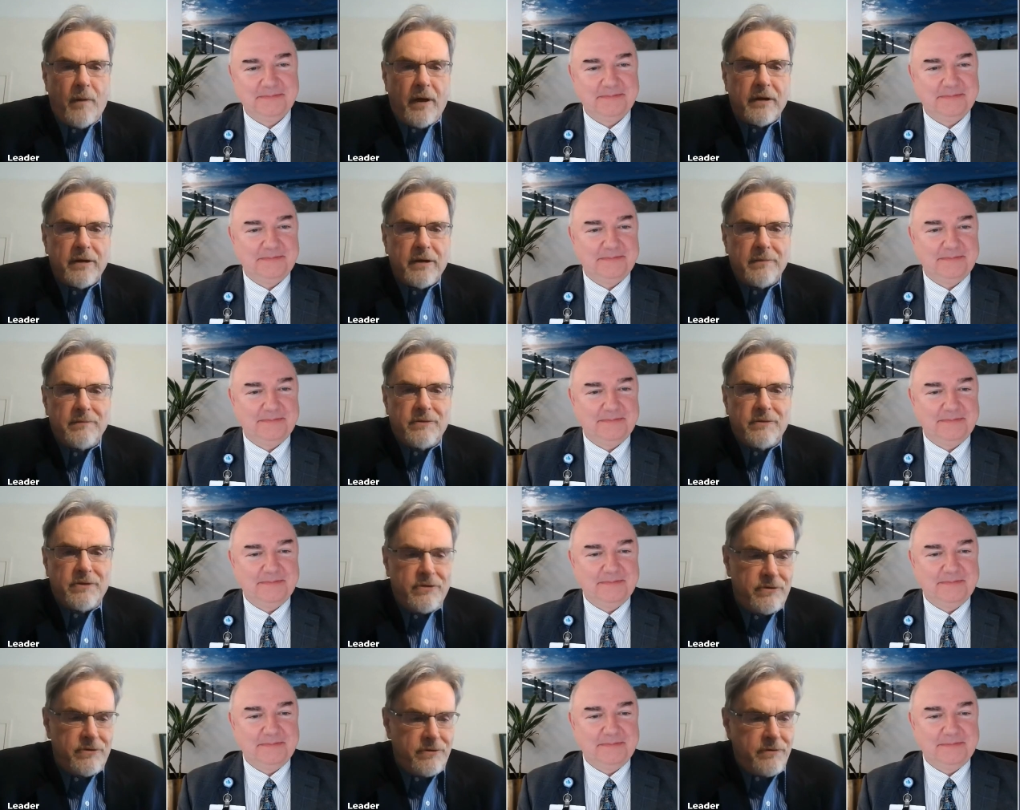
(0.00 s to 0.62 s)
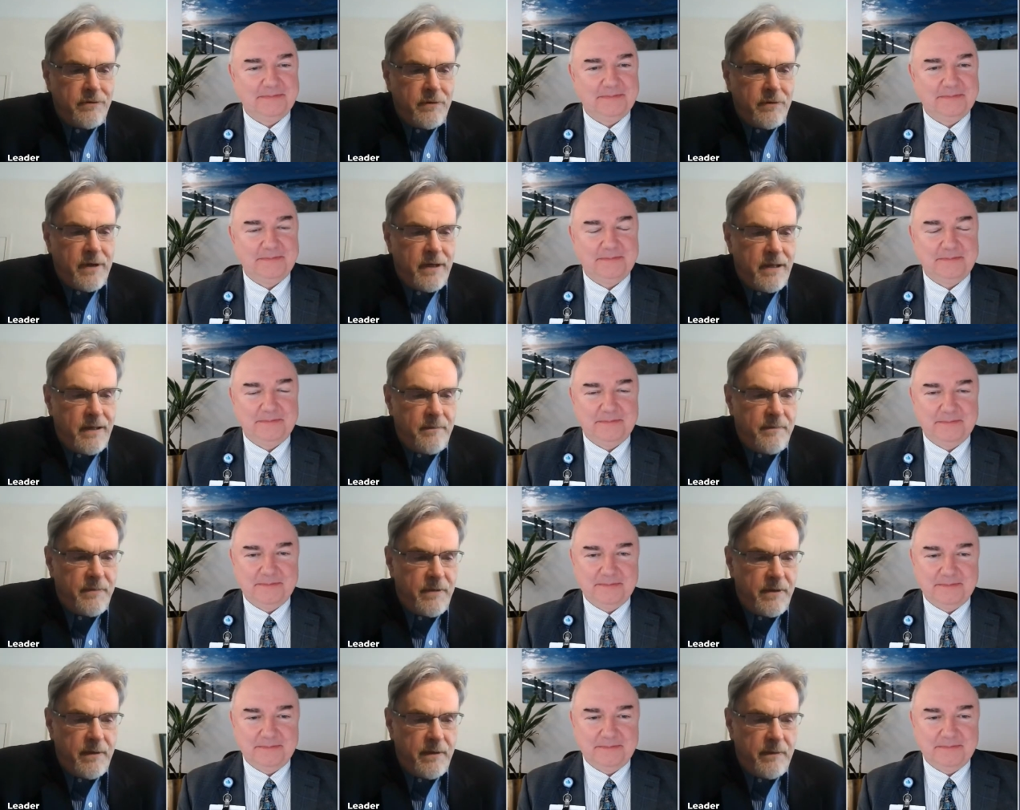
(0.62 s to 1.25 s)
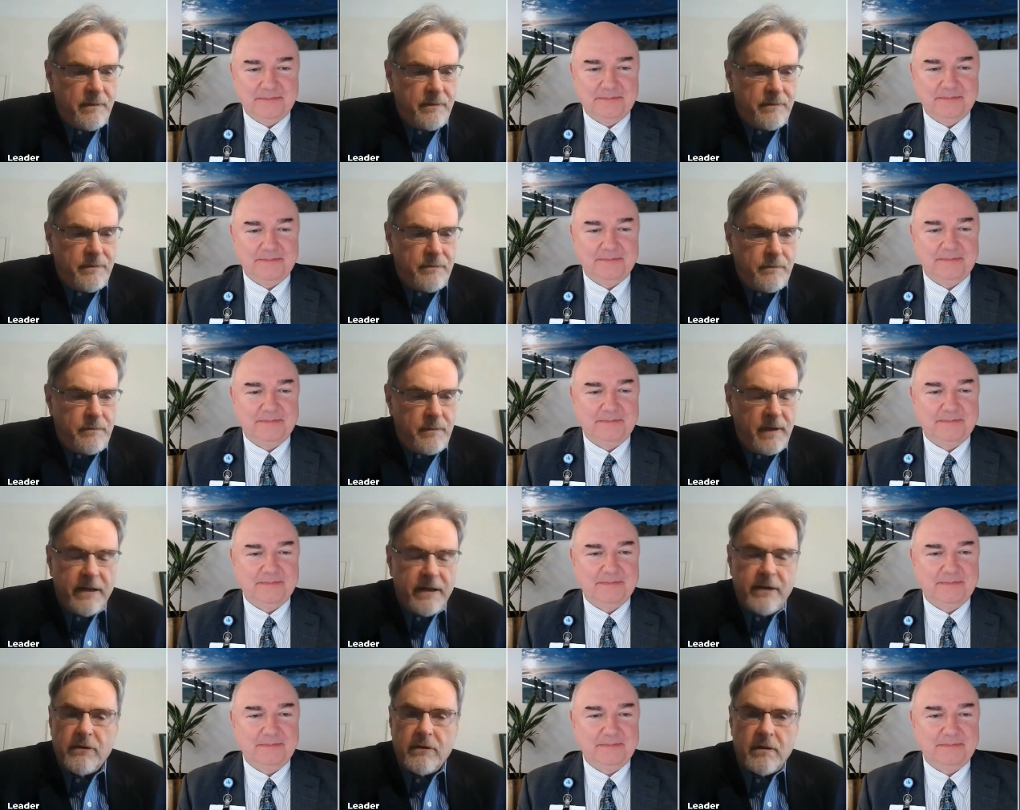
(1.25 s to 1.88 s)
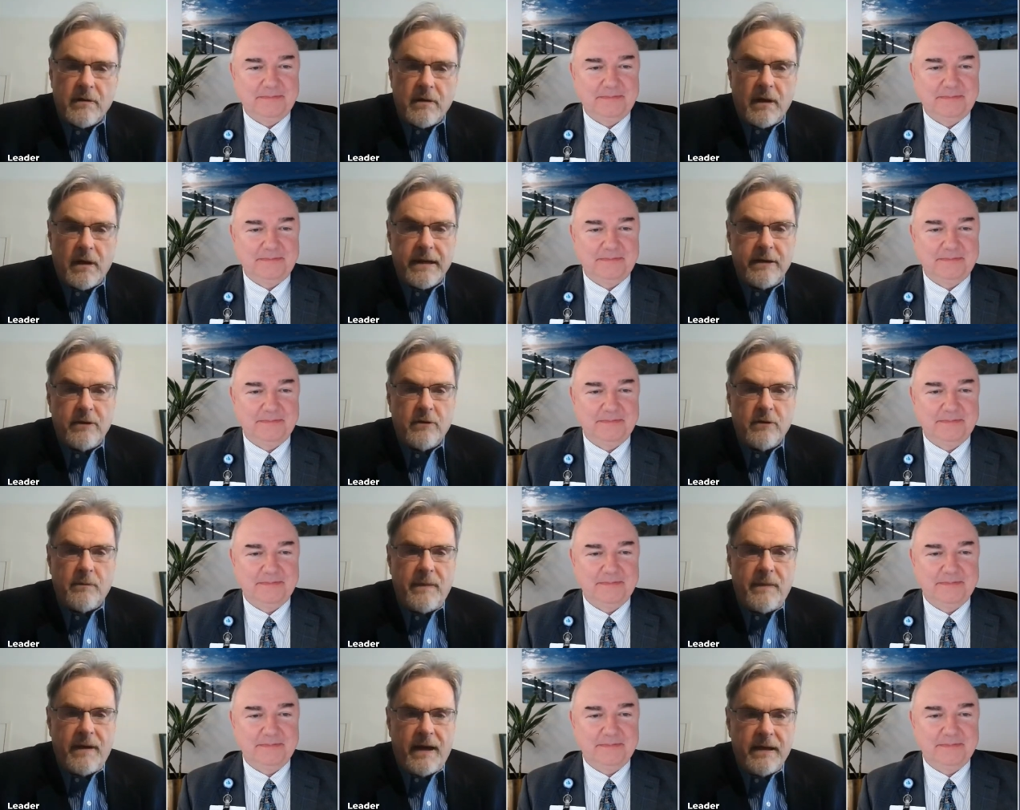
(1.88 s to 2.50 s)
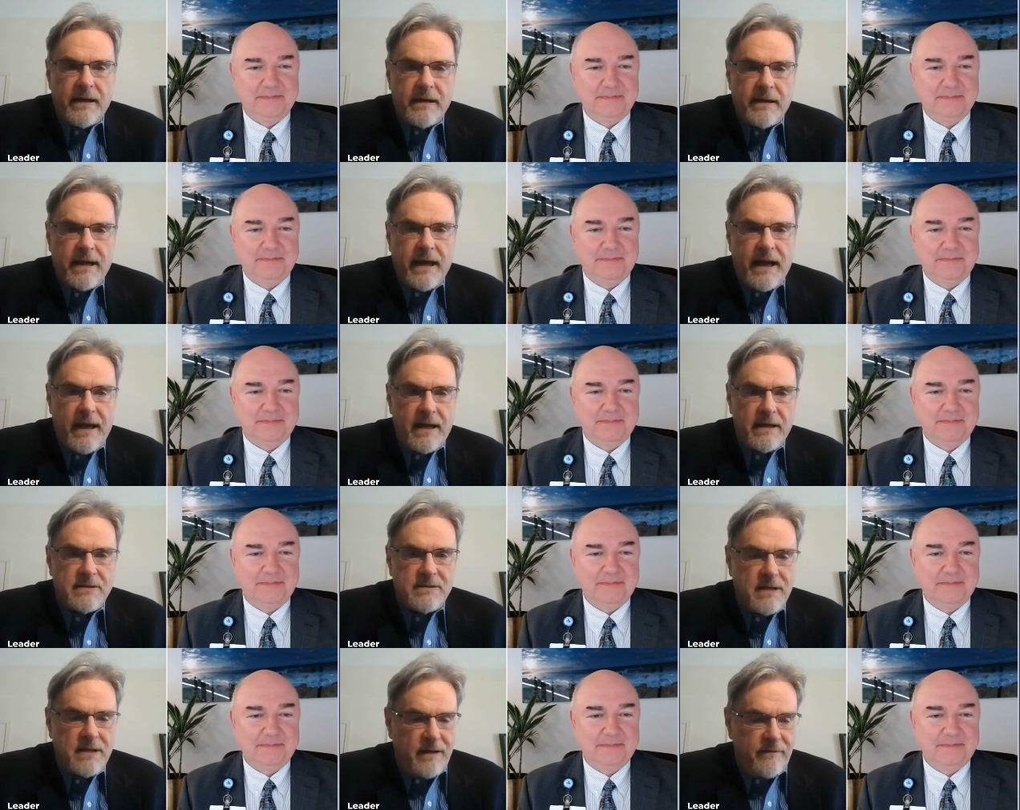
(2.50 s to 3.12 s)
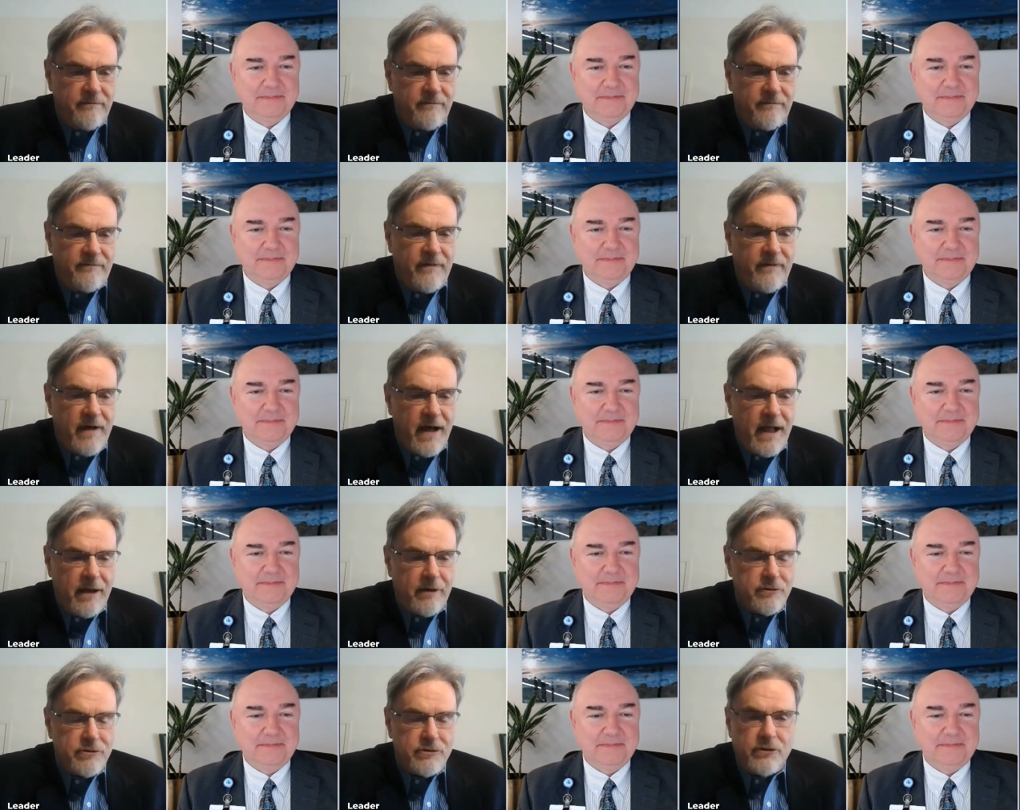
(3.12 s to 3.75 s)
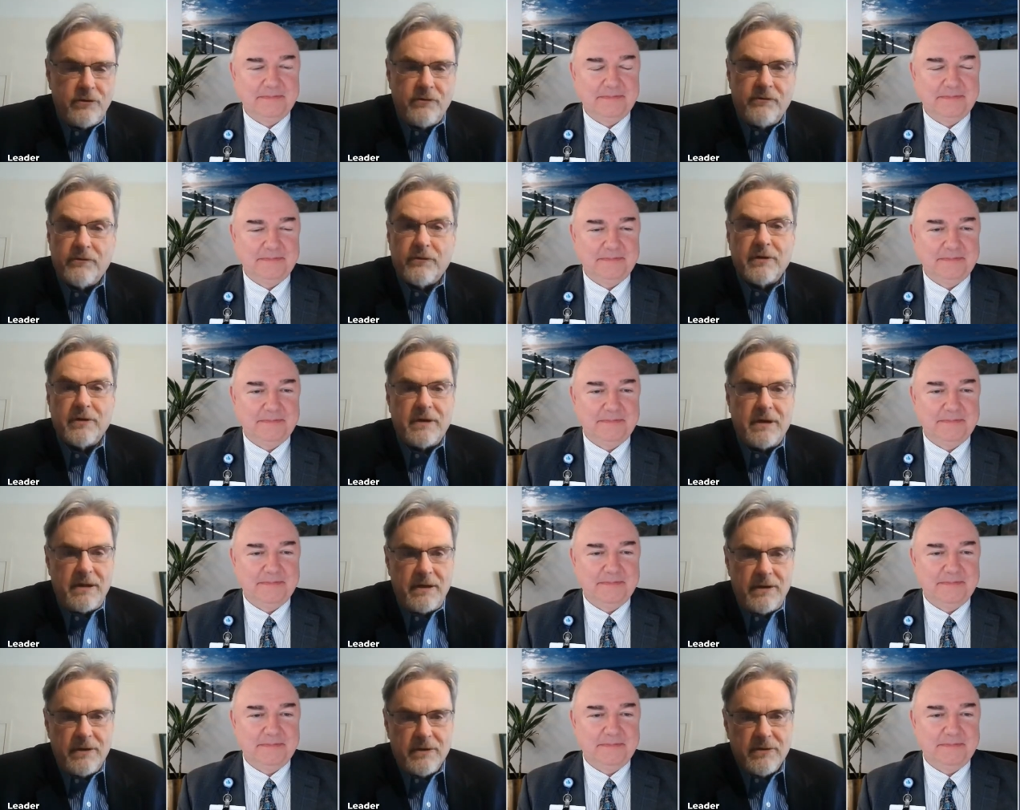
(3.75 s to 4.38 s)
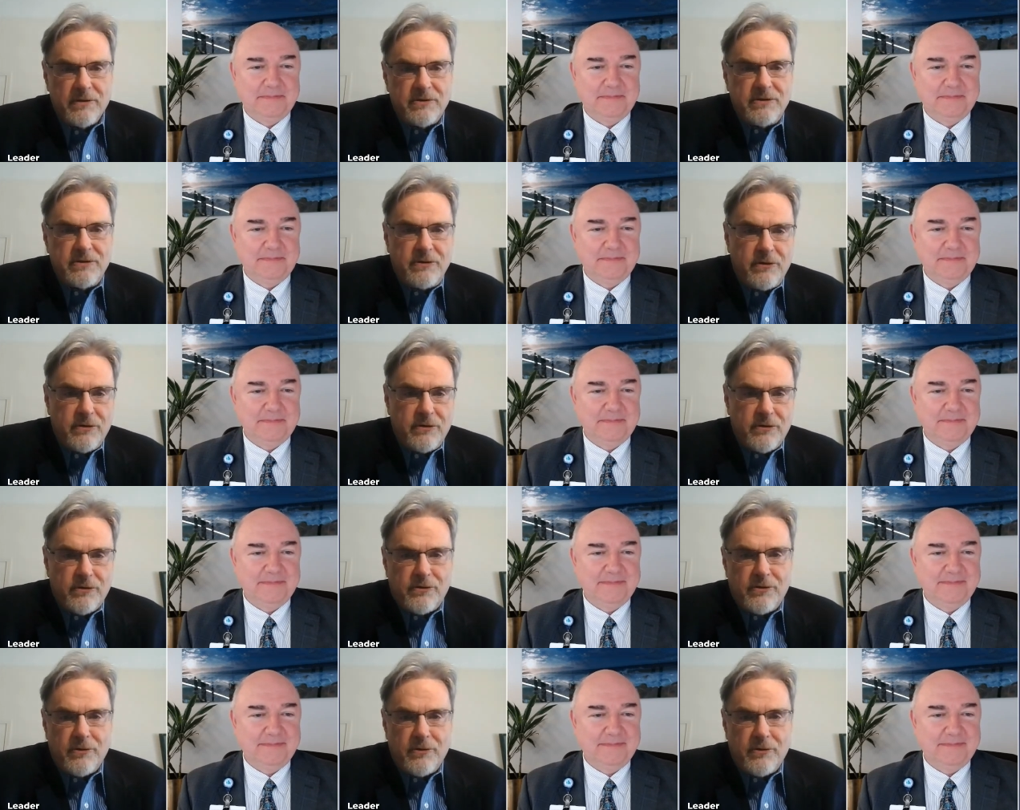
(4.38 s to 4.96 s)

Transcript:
Speaker 1: Welcome to uh, the Leader to Leader podcast. I've followed you for years in your